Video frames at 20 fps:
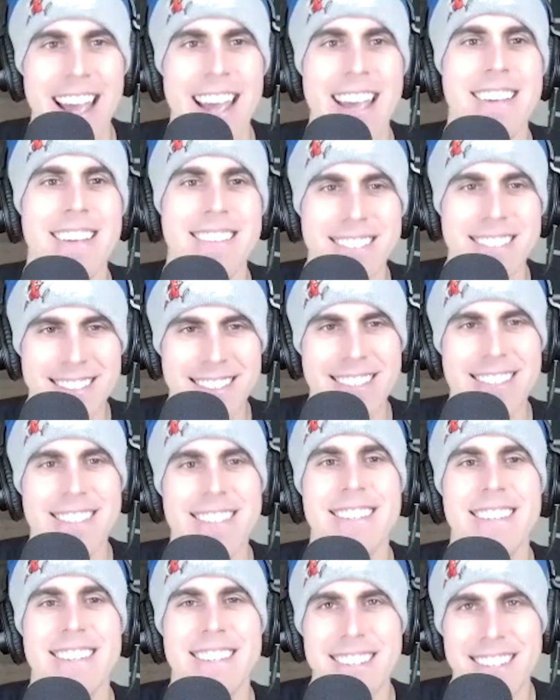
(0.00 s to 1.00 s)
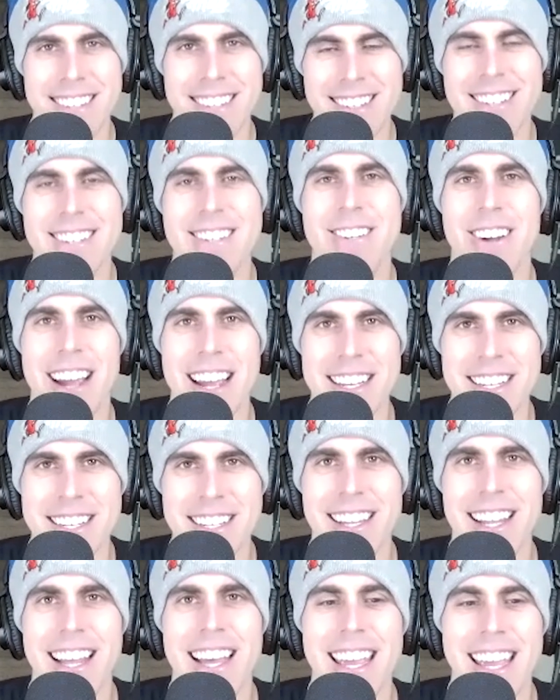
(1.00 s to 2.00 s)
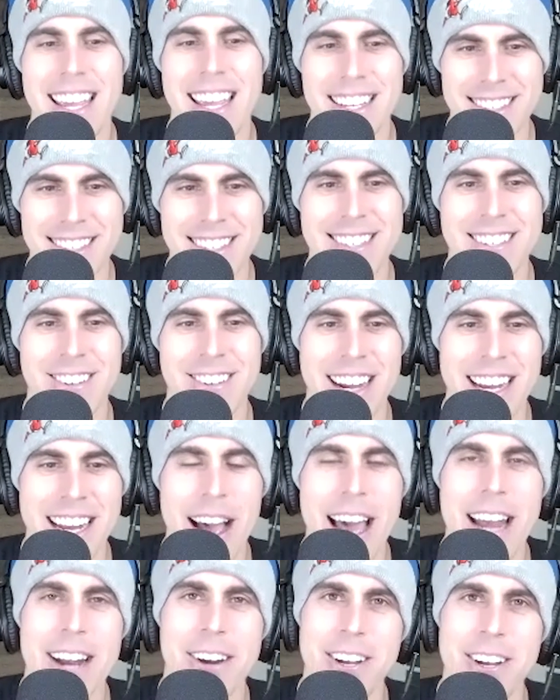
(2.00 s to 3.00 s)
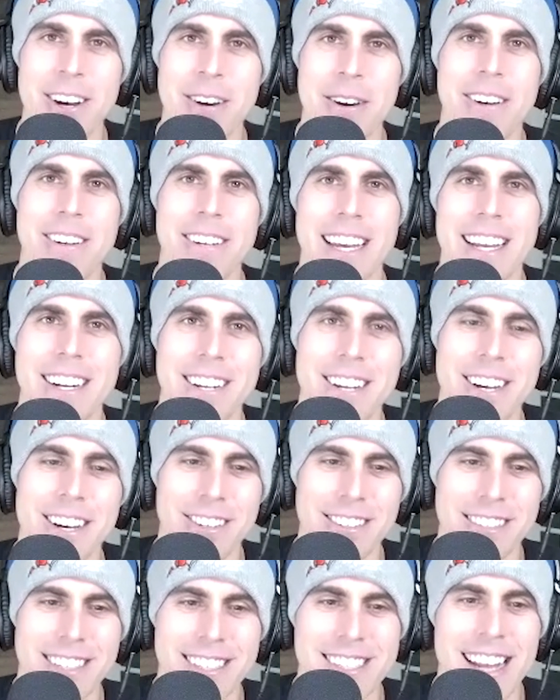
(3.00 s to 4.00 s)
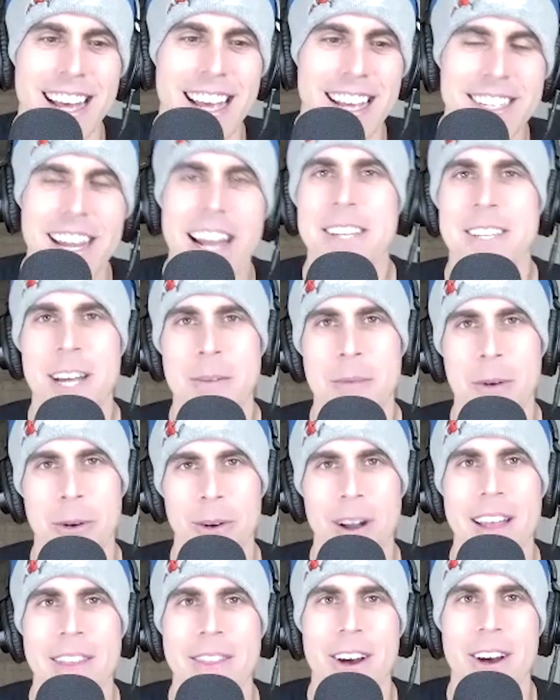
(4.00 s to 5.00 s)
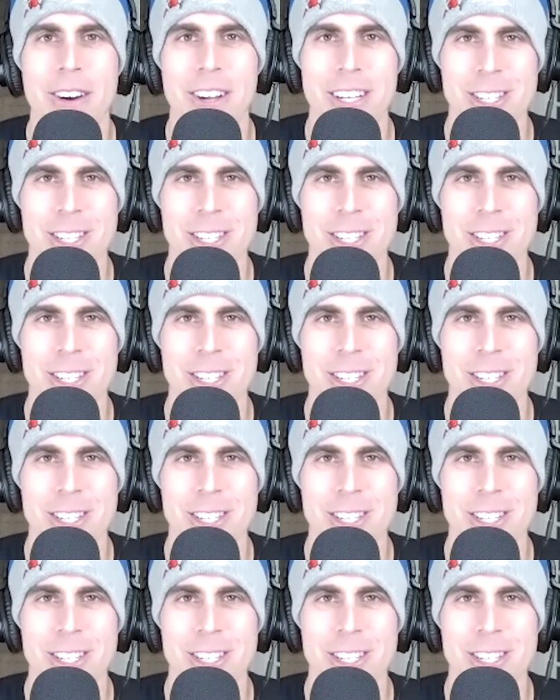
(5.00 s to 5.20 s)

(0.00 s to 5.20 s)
Okay. Grinding late. Right. Yeah. I don't know. It's not a double run though.